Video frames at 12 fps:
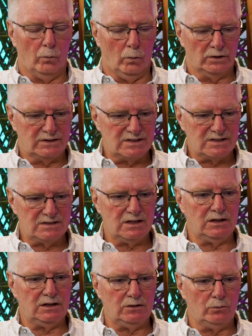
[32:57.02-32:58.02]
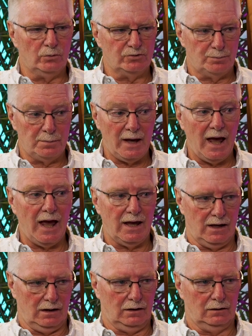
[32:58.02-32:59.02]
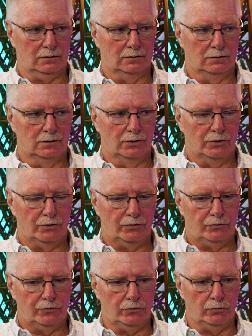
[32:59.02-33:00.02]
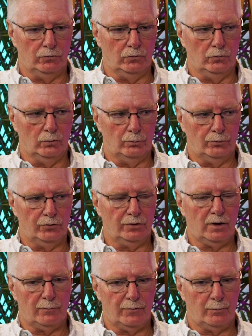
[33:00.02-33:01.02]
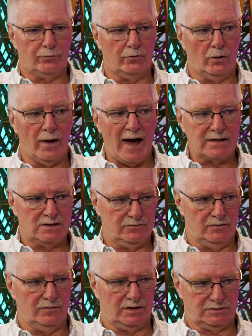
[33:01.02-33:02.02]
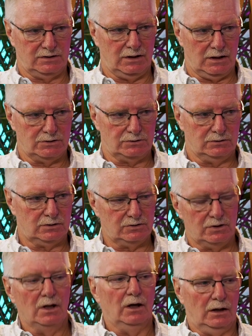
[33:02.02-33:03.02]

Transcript: What the city was paying to put up the proactive investigation, because